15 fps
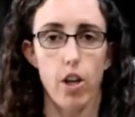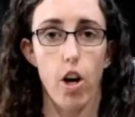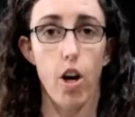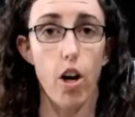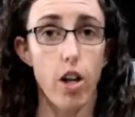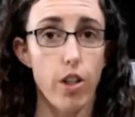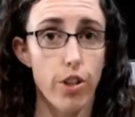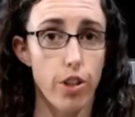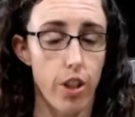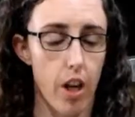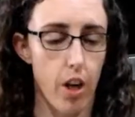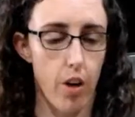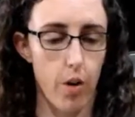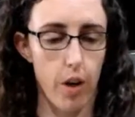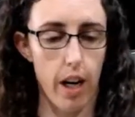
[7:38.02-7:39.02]

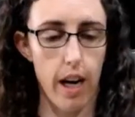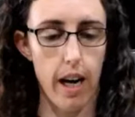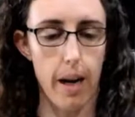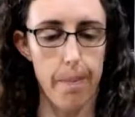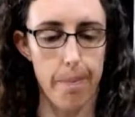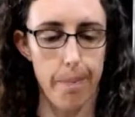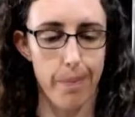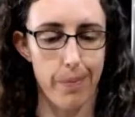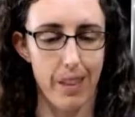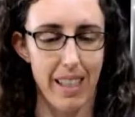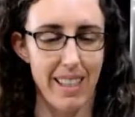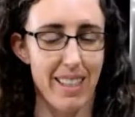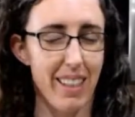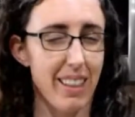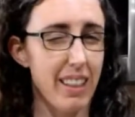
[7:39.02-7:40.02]
also,
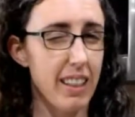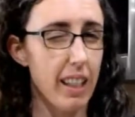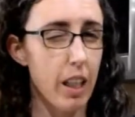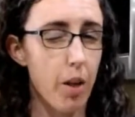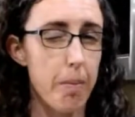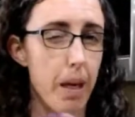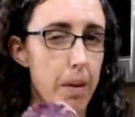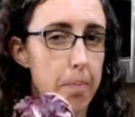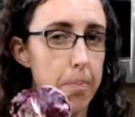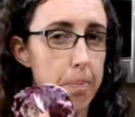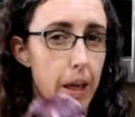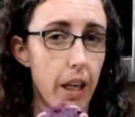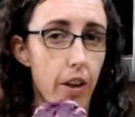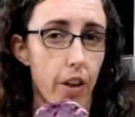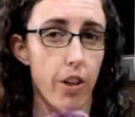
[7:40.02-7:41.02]
it's a little bit
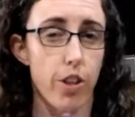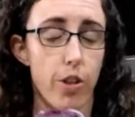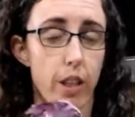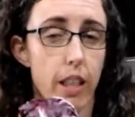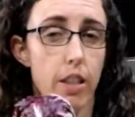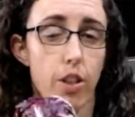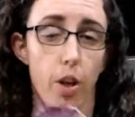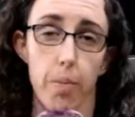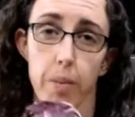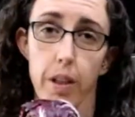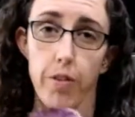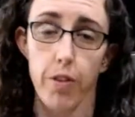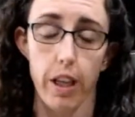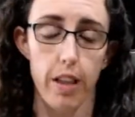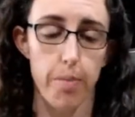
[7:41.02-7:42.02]
bitter. So again, don't be
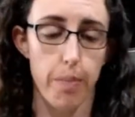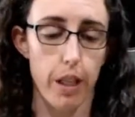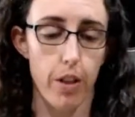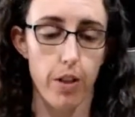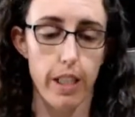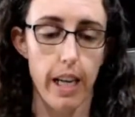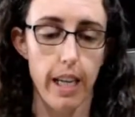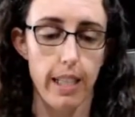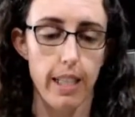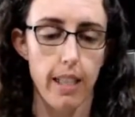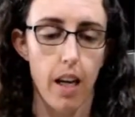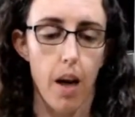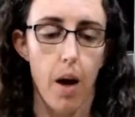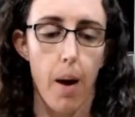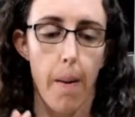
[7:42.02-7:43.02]
afraid of bitter taste.
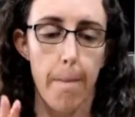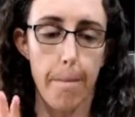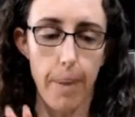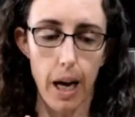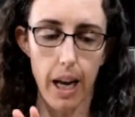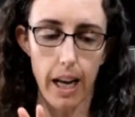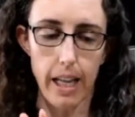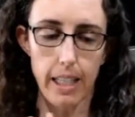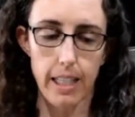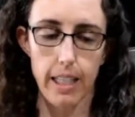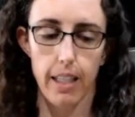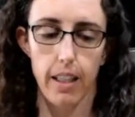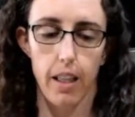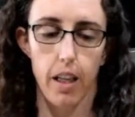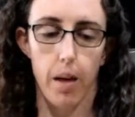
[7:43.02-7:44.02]
But
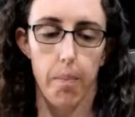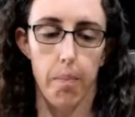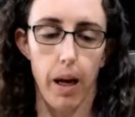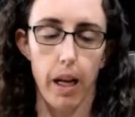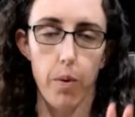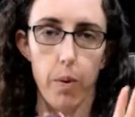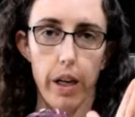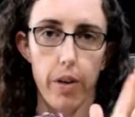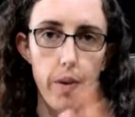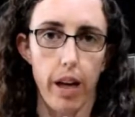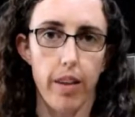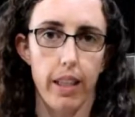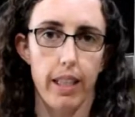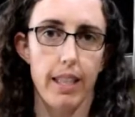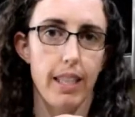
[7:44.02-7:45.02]
my way around
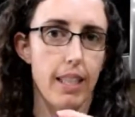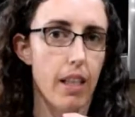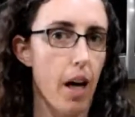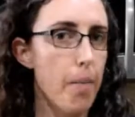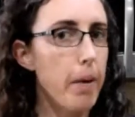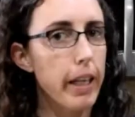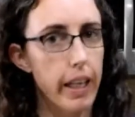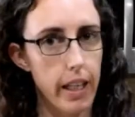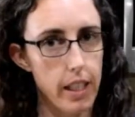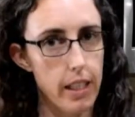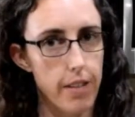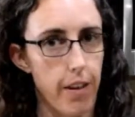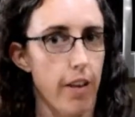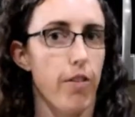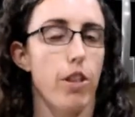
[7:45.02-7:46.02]
it, because it's not my kids'
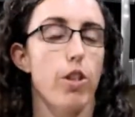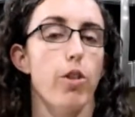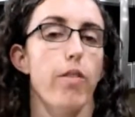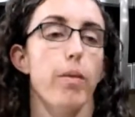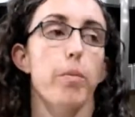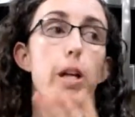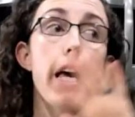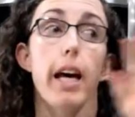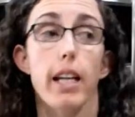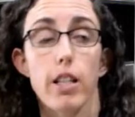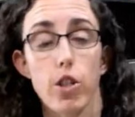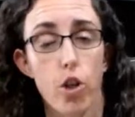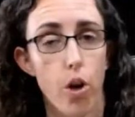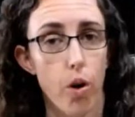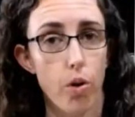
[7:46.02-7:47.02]
favorite, so if I'm gonna add it
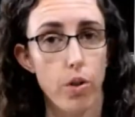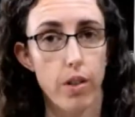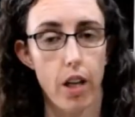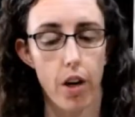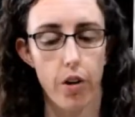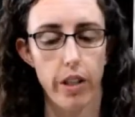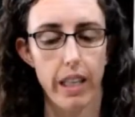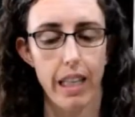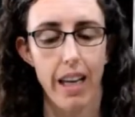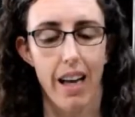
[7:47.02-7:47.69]
to coleslaw or anything,